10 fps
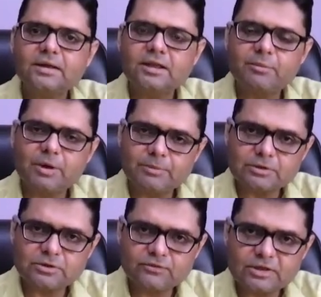The
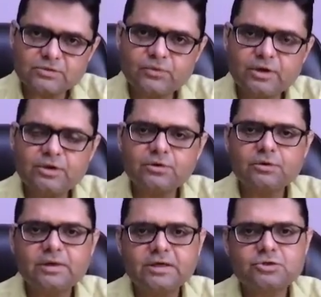purpose of this
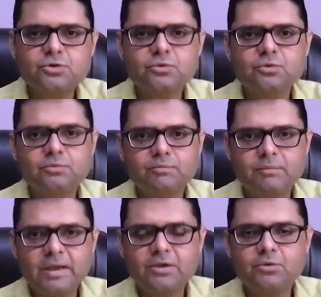video is to
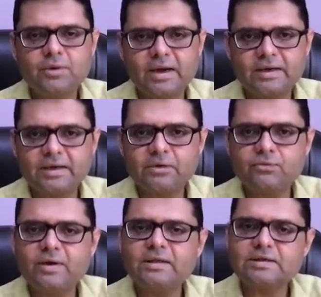make you
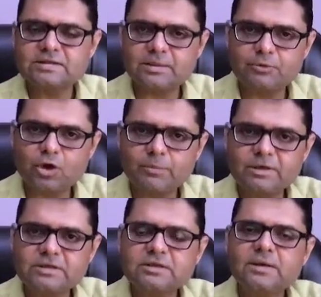identify the
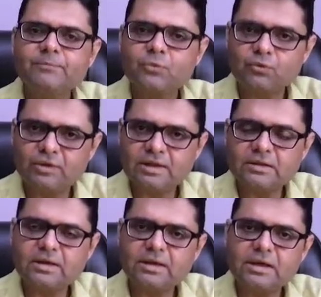subtopics
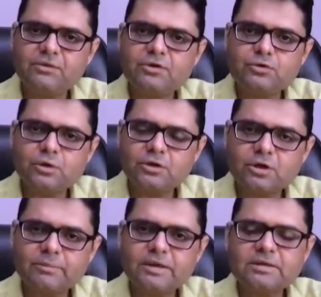within the individual
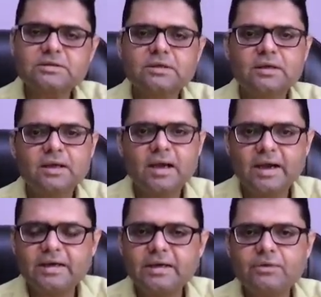topics,
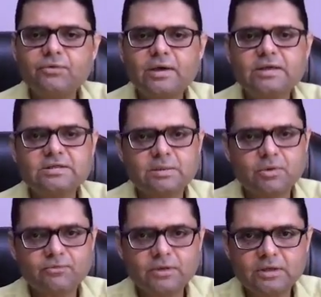identify some
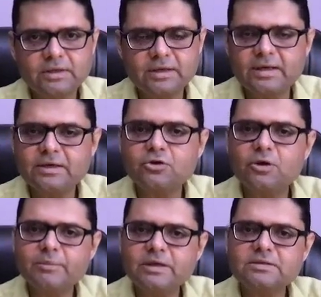of the hidden
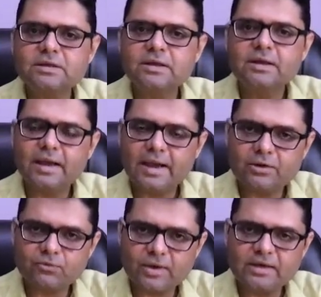topics,
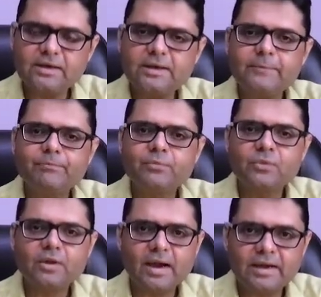and finally
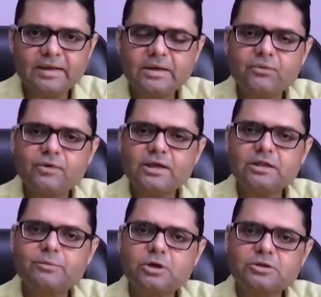identify
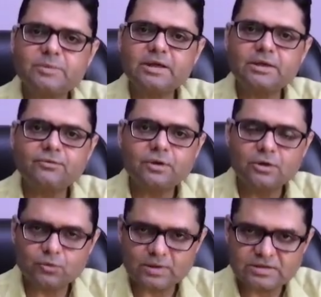the prospective
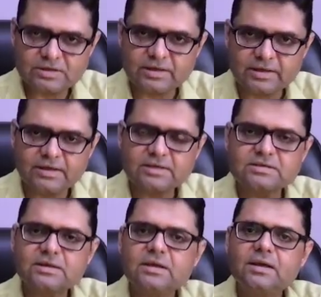question
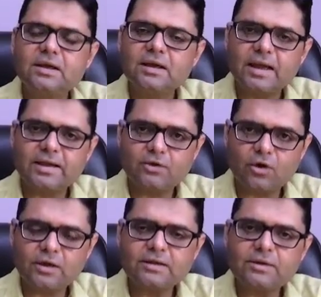areas. Like
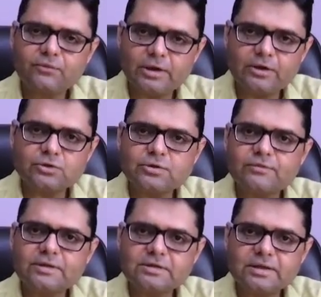all other videos of
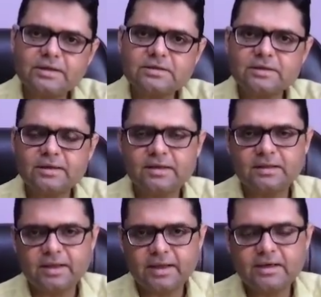this series, in
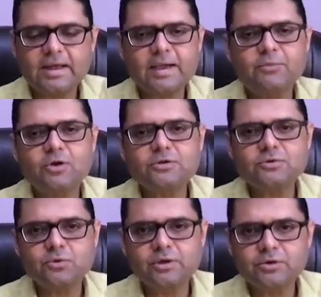the end I'm
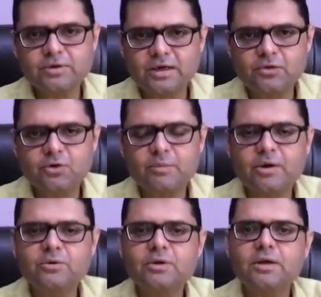also going to tell you
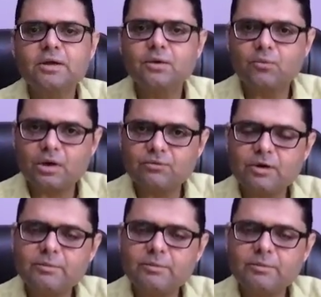about what will